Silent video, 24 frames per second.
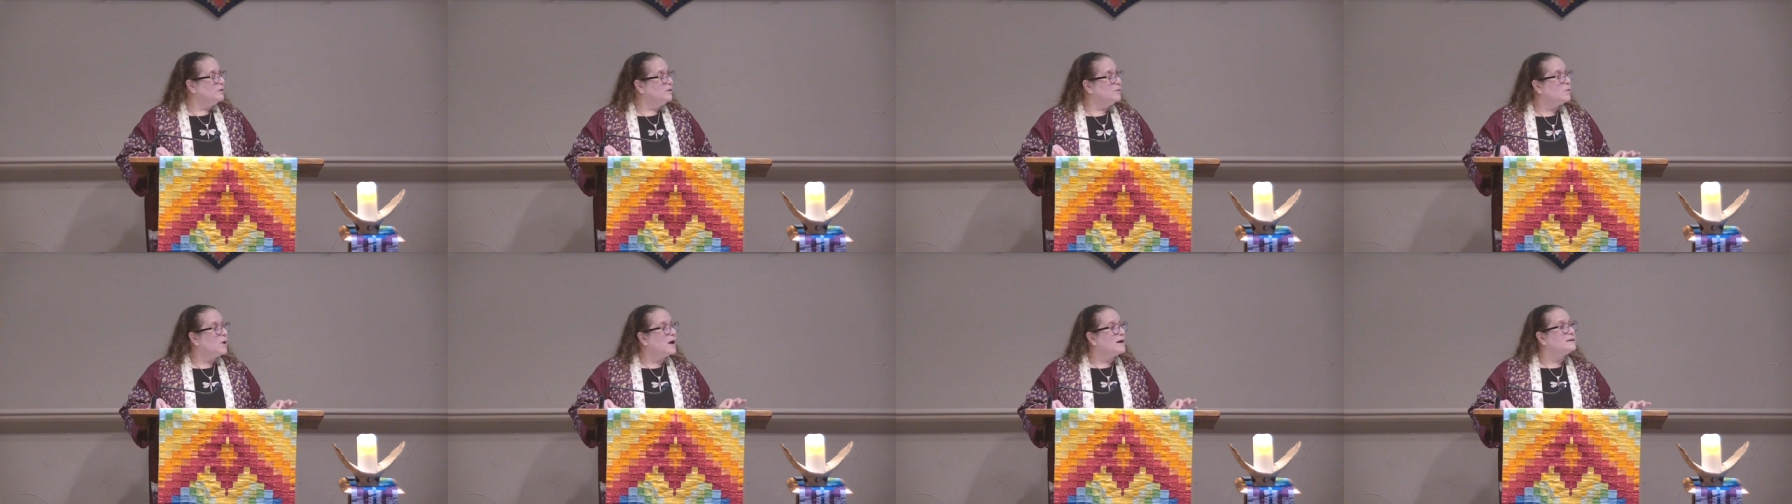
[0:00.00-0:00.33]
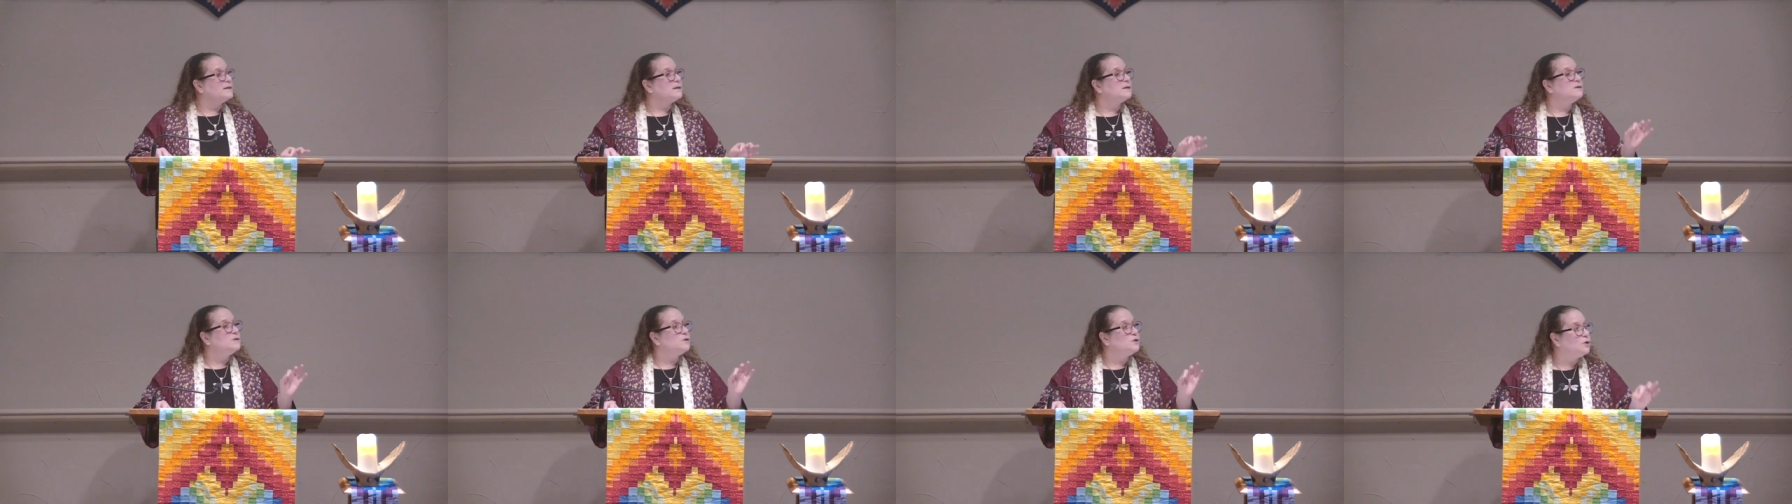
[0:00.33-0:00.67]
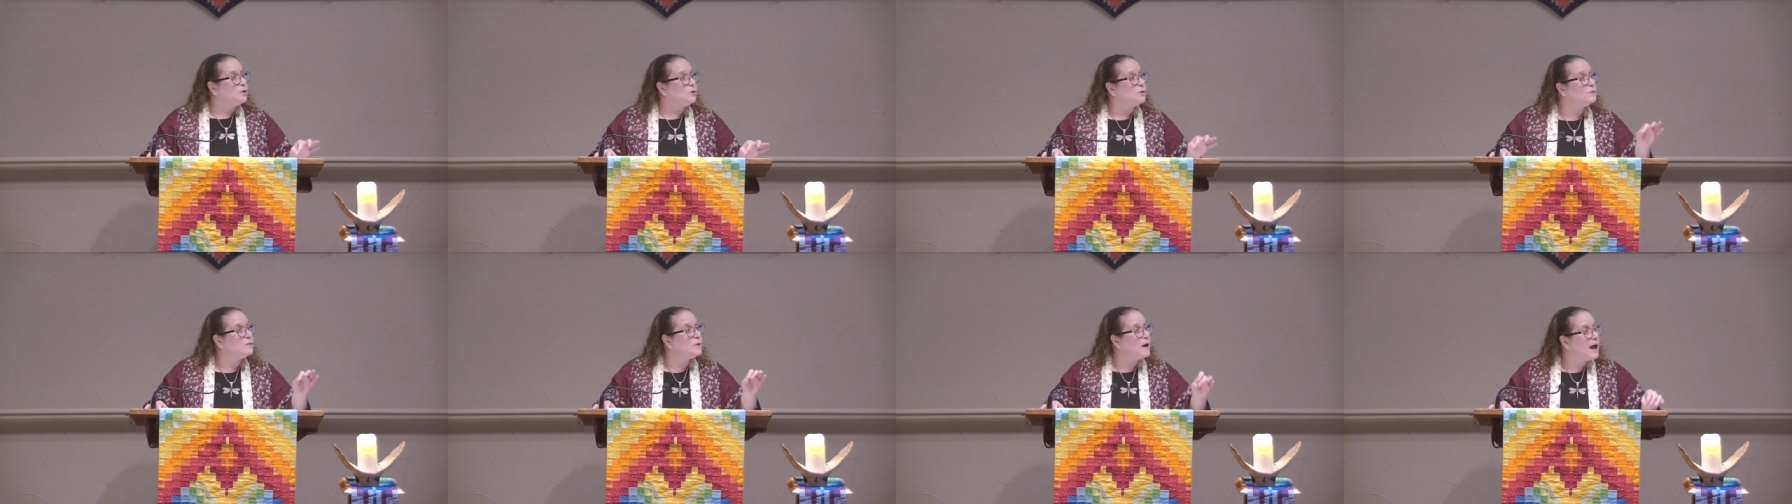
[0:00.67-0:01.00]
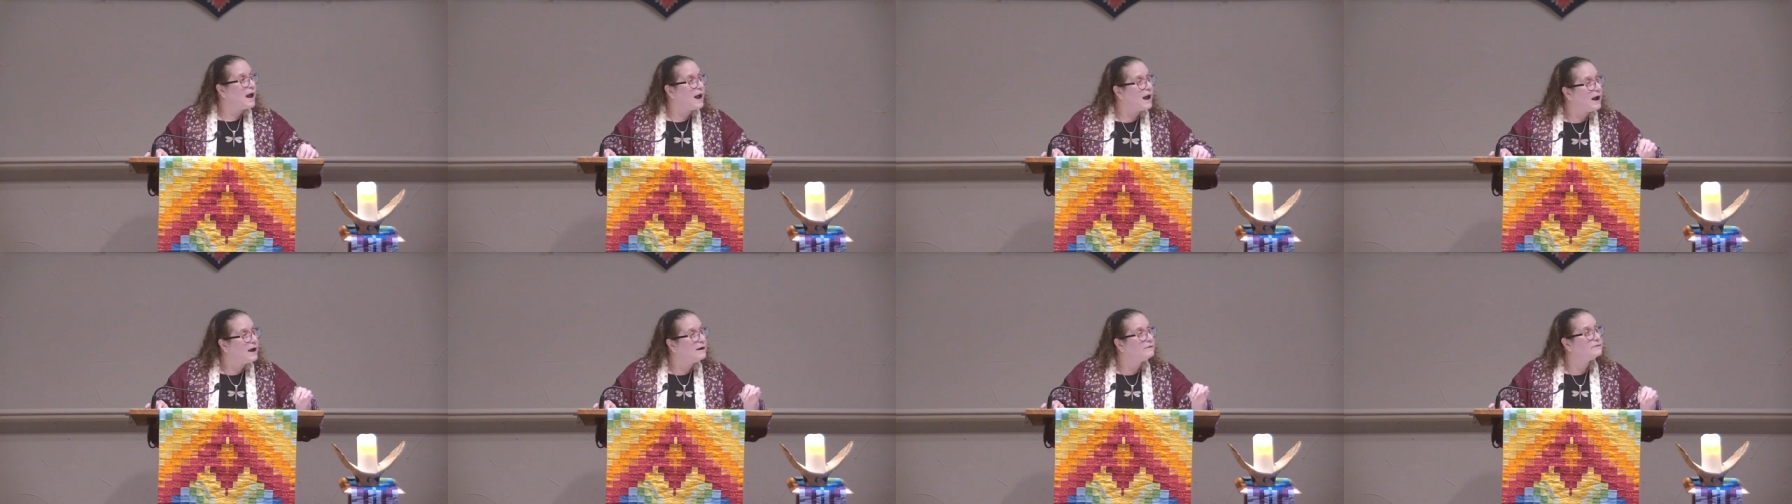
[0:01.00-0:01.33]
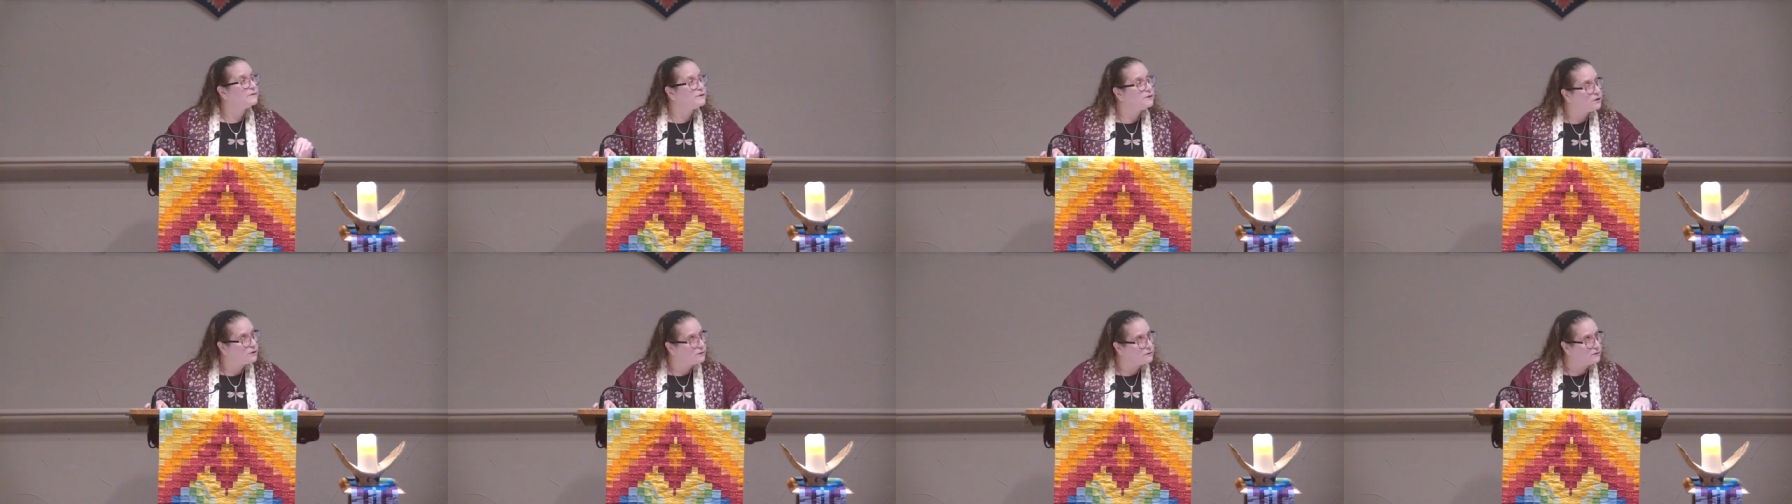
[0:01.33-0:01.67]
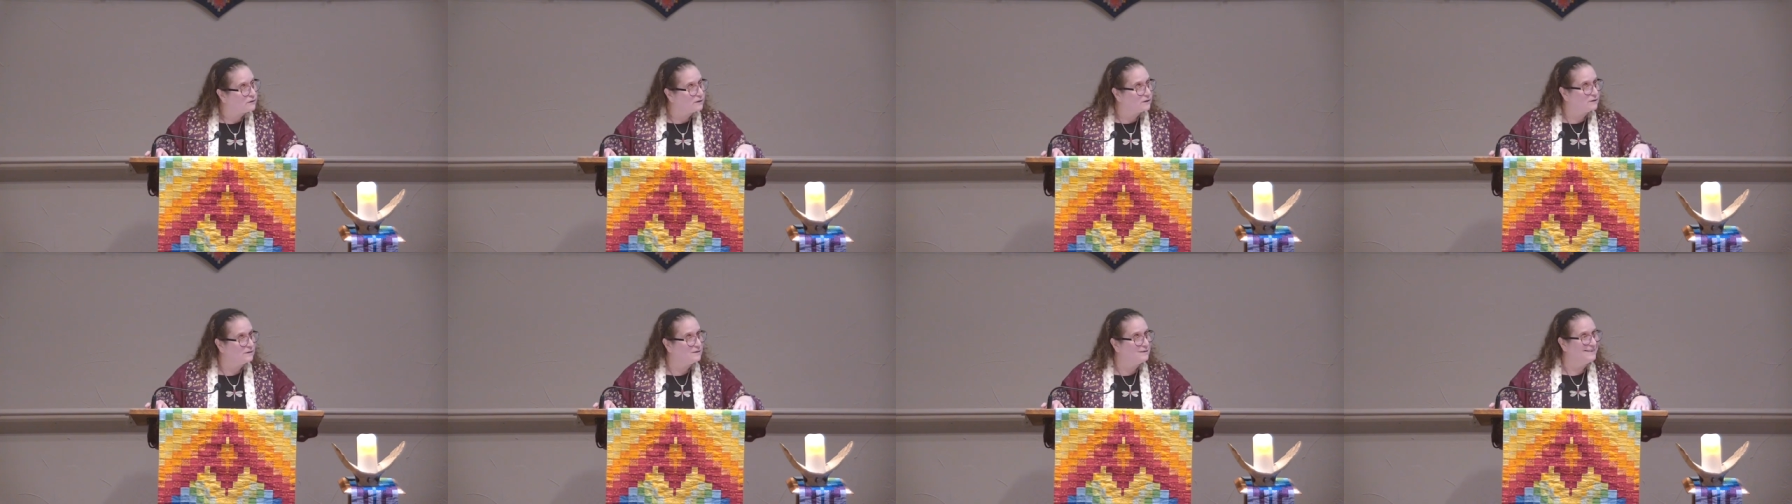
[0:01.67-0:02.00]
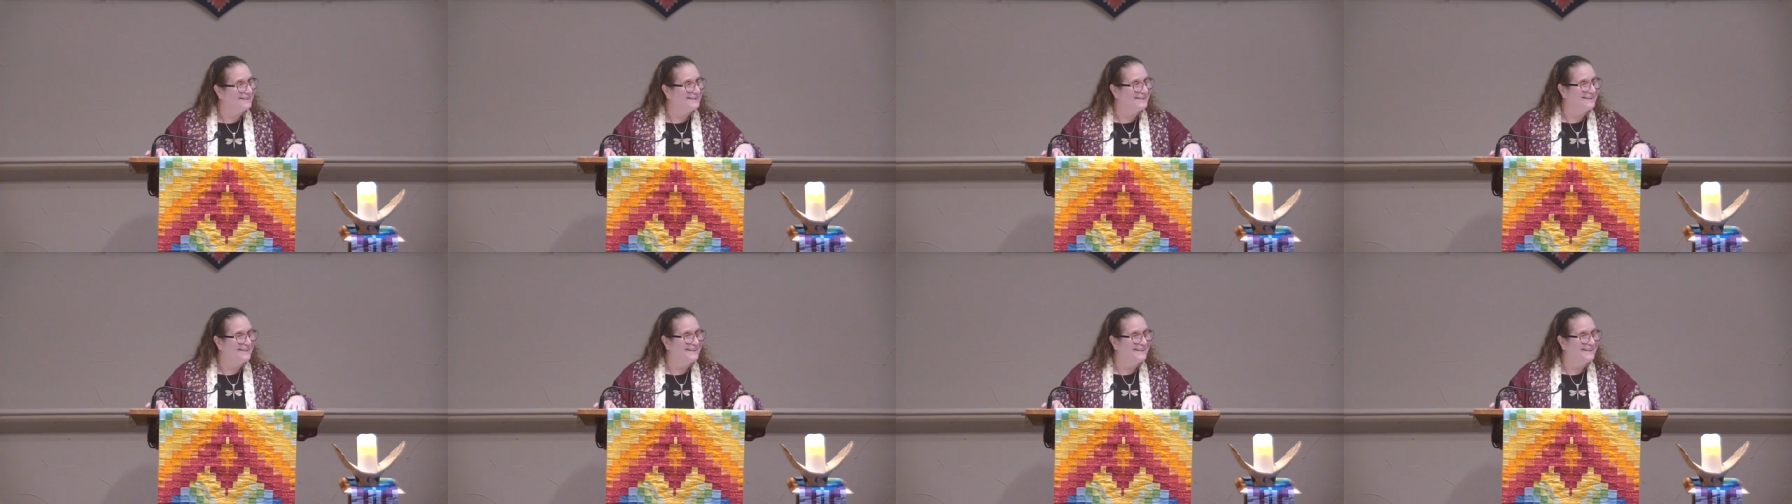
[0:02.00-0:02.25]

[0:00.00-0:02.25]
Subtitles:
the right to have children